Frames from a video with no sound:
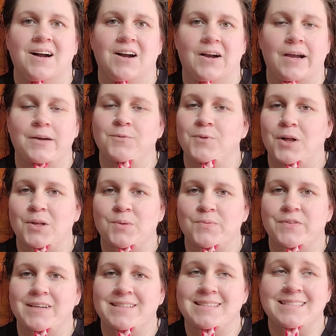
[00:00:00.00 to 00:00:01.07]
Alright, welcome
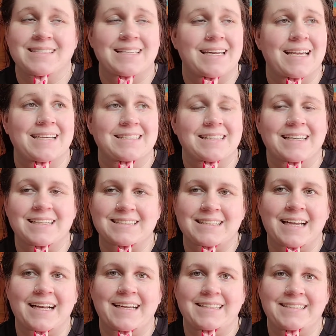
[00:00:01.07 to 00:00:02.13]
friends. Today is an
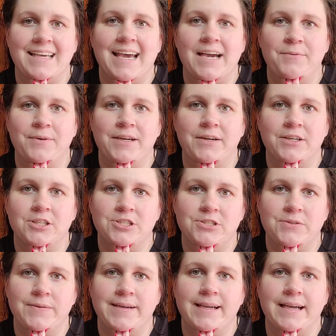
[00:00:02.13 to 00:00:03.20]
exciting day. We are
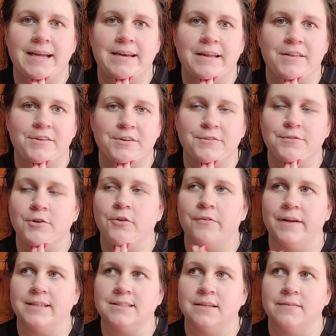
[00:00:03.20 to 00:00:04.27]
doing another full
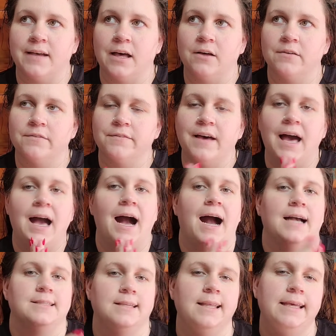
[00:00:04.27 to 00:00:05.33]
face of e.l.f.
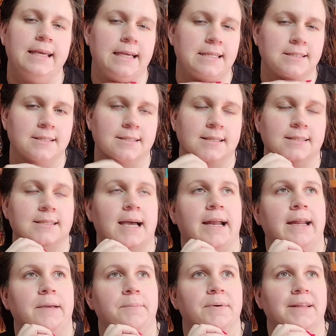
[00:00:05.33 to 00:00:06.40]
I feel like, is this
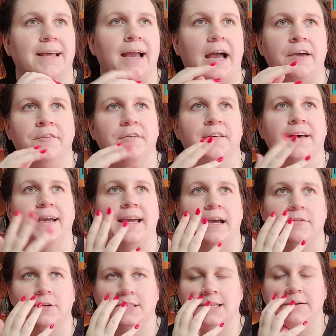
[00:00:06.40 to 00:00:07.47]
exciting? But like, I feel like
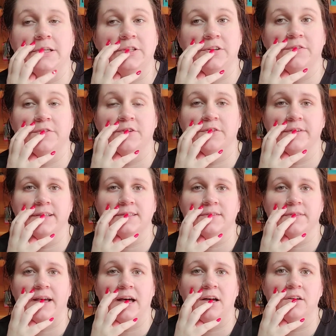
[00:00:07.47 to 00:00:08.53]
every time I do a full face of
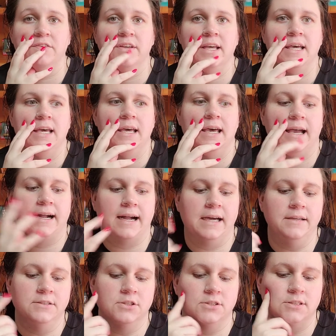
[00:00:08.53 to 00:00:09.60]
e.l.f., it
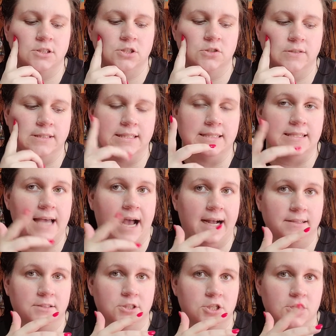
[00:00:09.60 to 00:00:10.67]
kind of turns into a
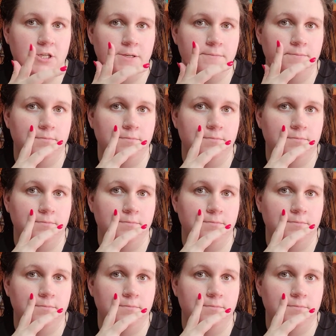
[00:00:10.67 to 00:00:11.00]
disaster.